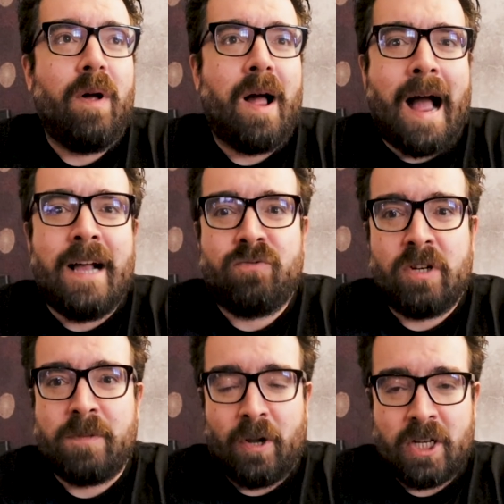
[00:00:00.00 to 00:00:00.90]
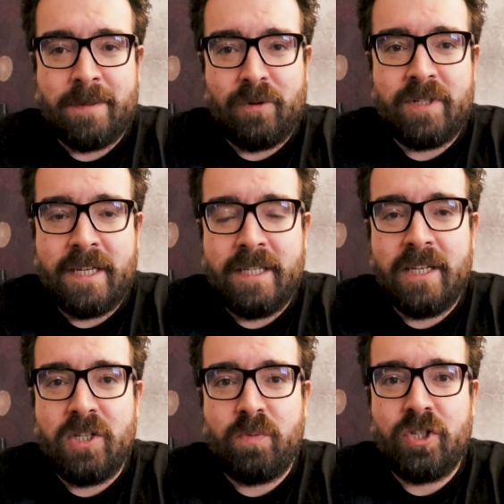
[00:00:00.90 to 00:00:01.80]
as responsible
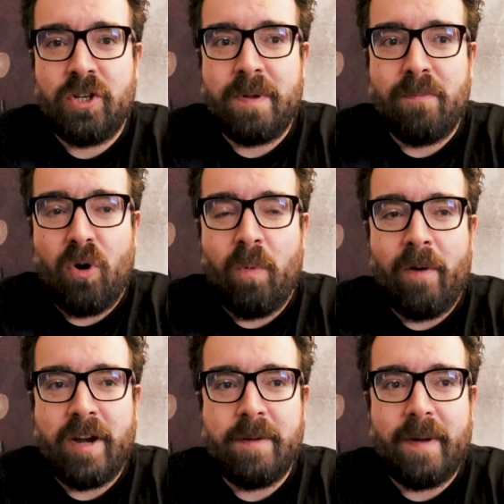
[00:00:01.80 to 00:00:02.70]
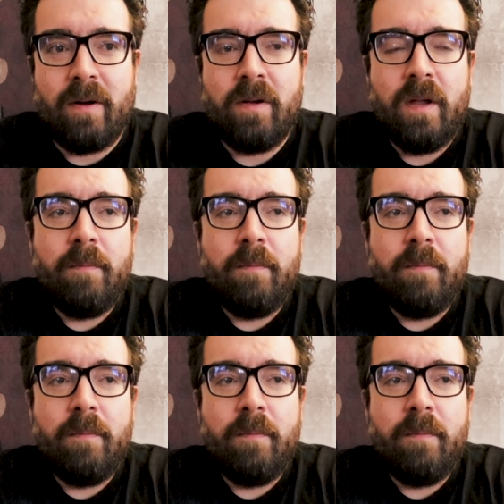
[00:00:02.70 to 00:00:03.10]
citizens, we should be more worried about.